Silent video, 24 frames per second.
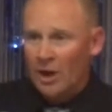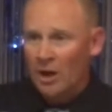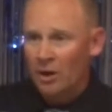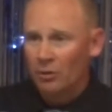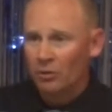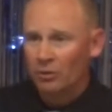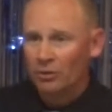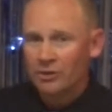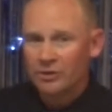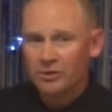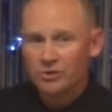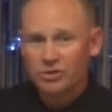
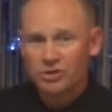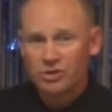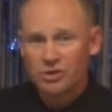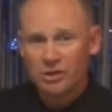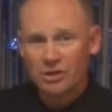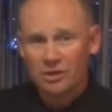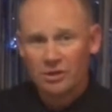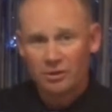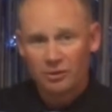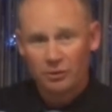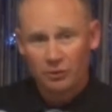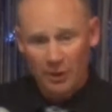Not only is
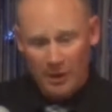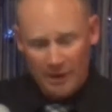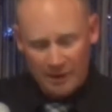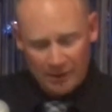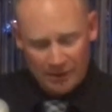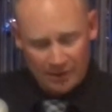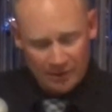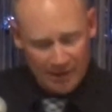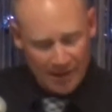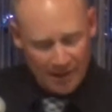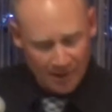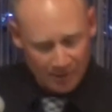she
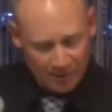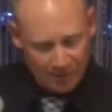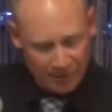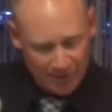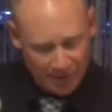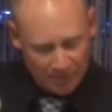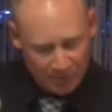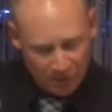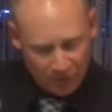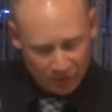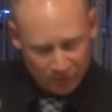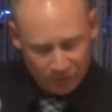great in
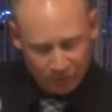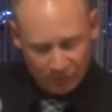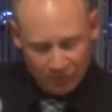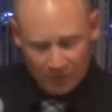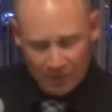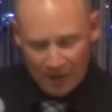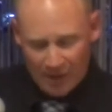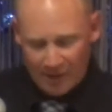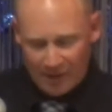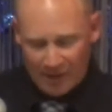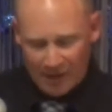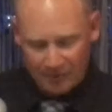academics
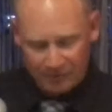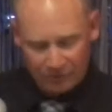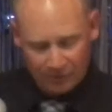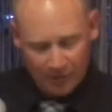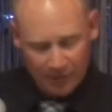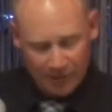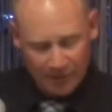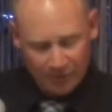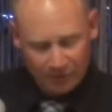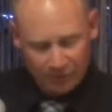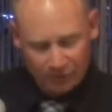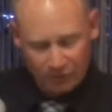and
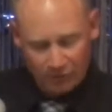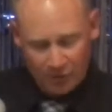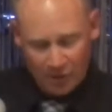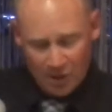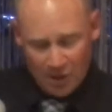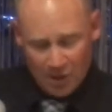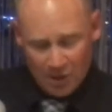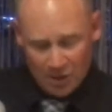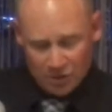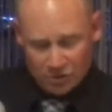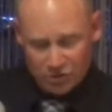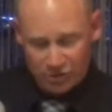athletics,
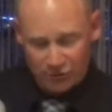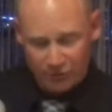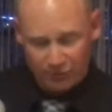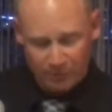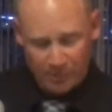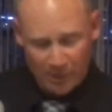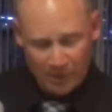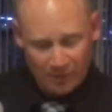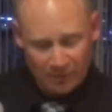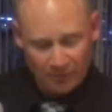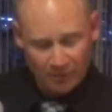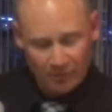
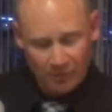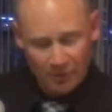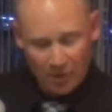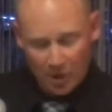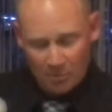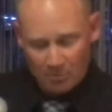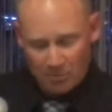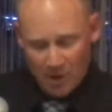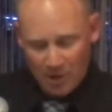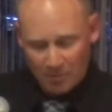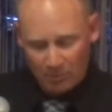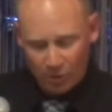she's
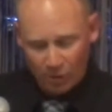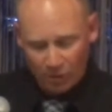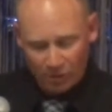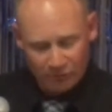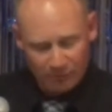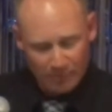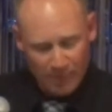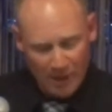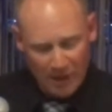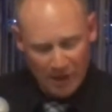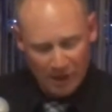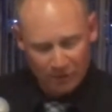been a
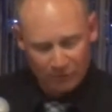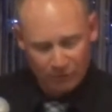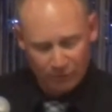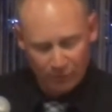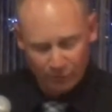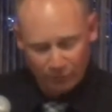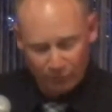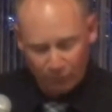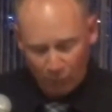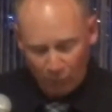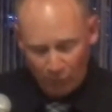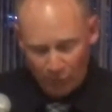member of
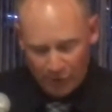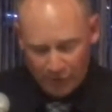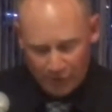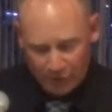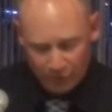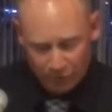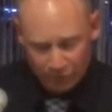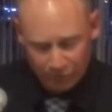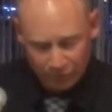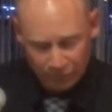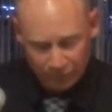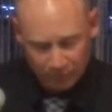band for 4
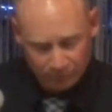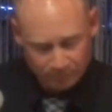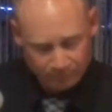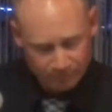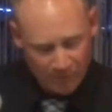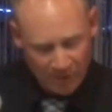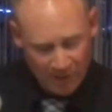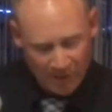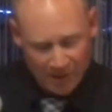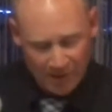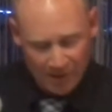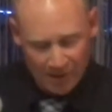years,
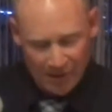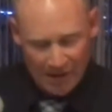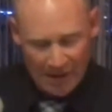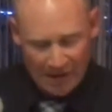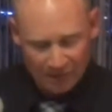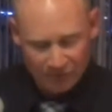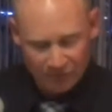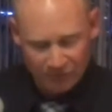an